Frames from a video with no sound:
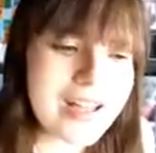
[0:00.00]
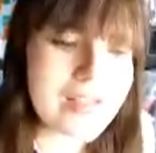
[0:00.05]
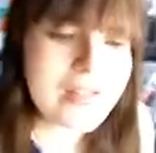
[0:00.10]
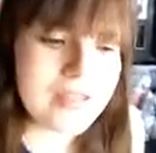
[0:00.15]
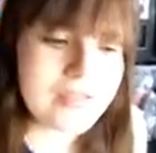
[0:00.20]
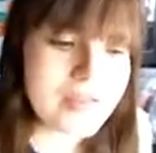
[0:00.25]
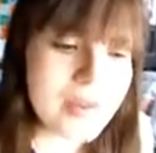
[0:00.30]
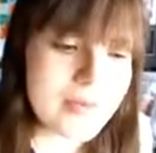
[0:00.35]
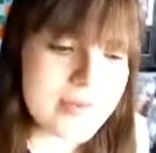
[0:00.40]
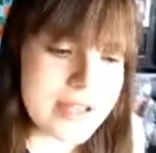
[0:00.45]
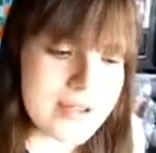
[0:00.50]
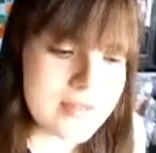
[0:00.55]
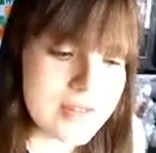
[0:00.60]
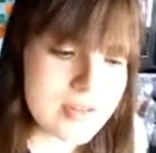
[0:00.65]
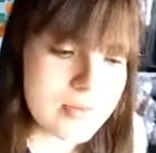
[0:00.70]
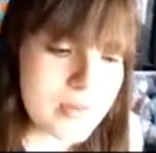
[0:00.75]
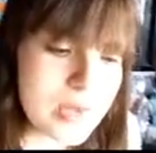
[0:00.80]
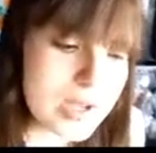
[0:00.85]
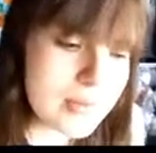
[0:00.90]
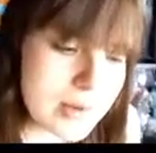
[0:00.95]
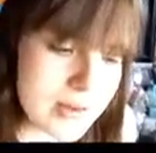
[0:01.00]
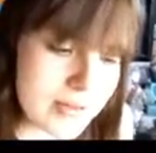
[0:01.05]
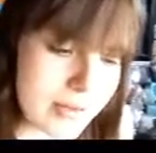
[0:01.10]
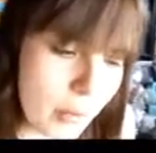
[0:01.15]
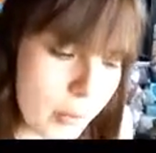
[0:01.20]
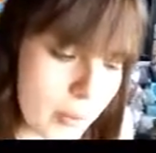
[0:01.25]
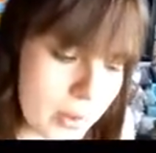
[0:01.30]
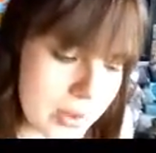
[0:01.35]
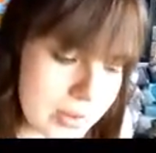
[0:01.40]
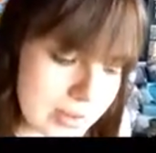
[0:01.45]
the films after, picked my
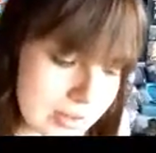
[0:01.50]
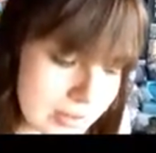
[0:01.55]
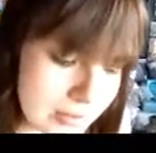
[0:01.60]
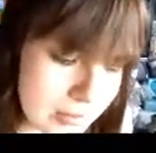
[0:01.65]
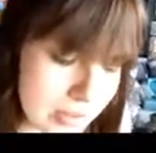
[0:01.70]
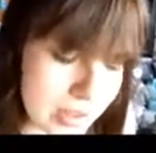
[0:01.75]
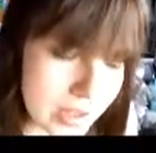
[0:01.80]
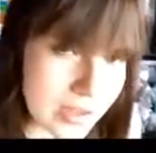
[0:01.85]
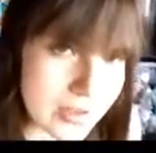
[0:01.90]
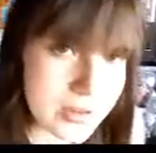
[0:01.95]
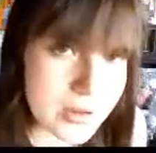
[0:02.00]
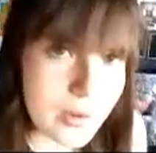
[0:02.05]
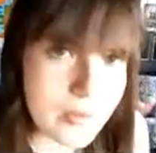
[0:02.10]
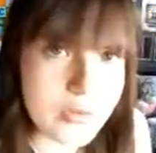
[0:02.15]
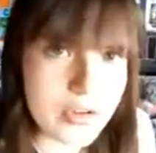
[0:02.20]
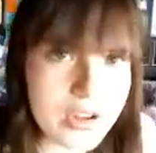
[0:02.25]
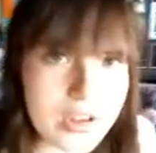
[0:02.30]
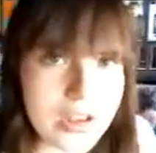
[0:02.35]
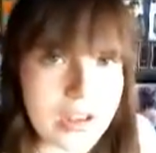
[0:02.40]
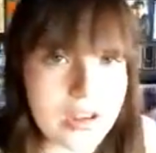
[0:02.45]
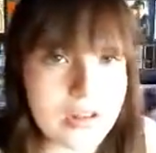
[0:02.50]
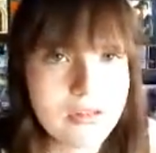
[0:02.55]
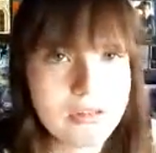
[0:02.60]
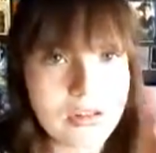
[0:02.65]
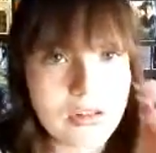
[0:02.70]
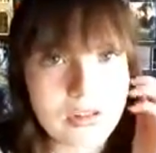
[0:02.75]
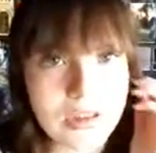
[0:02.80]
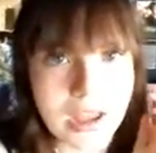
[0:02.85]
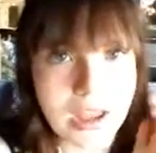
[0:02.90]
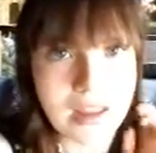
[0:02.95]
favourite bits and everything, so I'm just going to
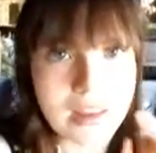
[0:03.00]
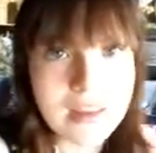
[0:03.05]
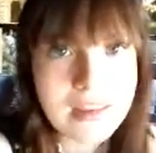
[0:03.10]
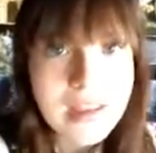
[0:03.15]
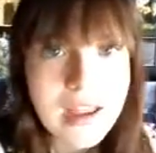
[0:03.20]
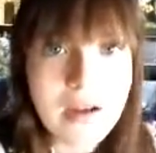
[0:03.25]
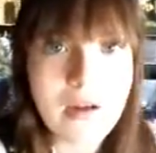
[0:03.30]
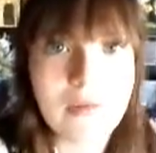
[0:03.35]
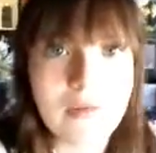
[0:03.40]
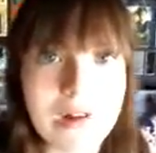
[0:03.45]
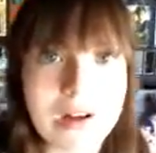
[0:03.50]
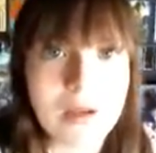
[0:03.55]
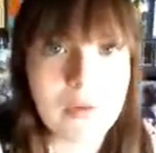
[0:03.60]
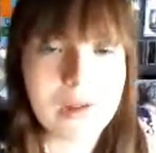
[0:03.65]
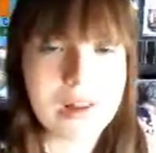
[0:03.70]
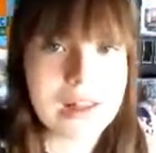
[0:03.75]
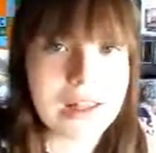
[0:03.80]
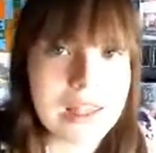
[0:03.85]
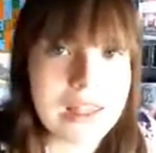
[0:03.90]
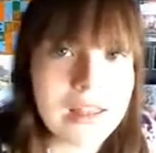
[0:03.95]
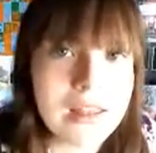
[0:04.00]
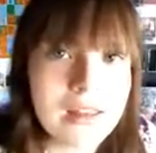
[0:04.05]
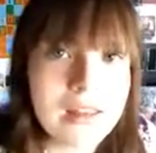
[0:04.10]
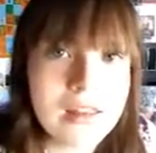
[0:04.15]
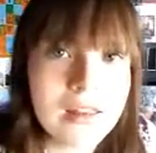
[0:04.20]
do that now really quickly.